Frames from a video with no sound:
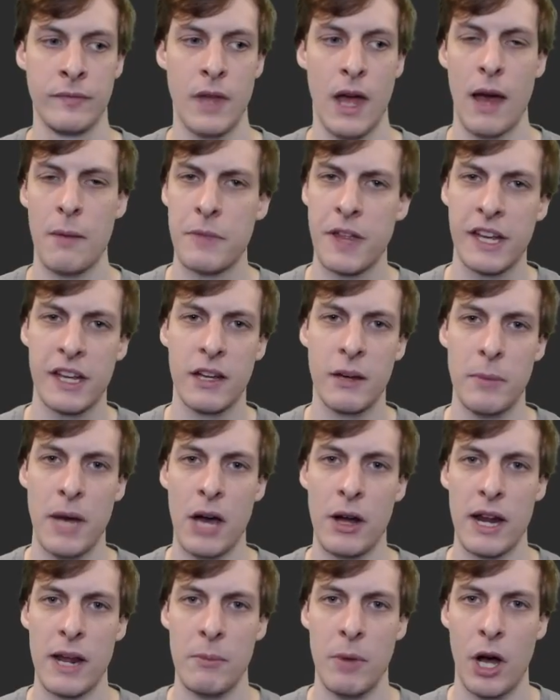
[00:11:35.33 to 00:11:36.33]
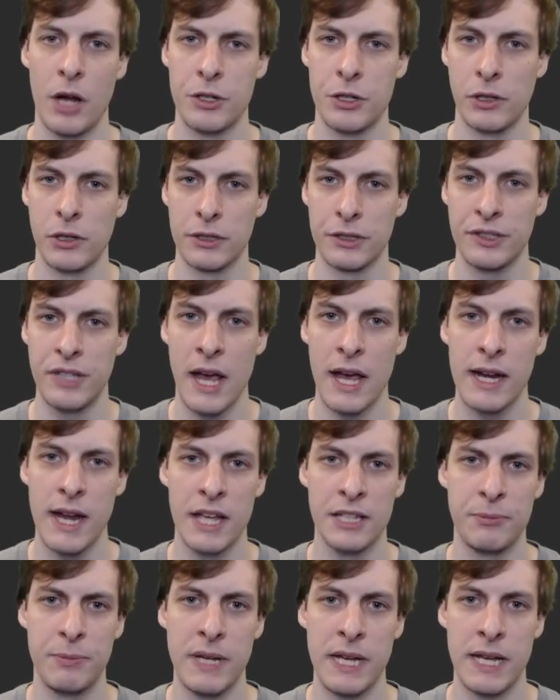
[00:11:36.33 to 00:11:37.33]
I'm thinking about a modular set
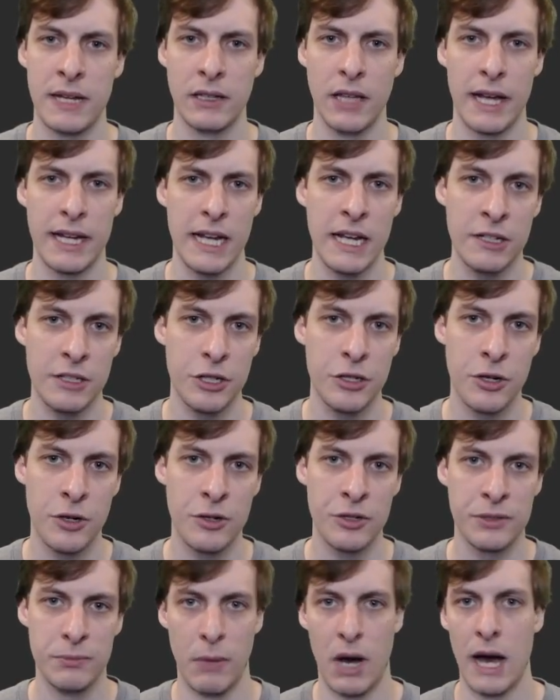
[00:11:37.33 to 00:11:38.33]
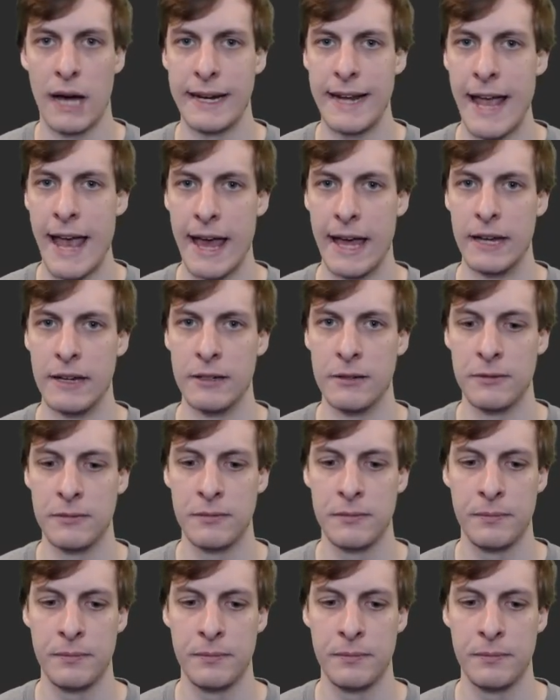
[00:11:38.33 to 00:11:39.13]
as being like integers mod n.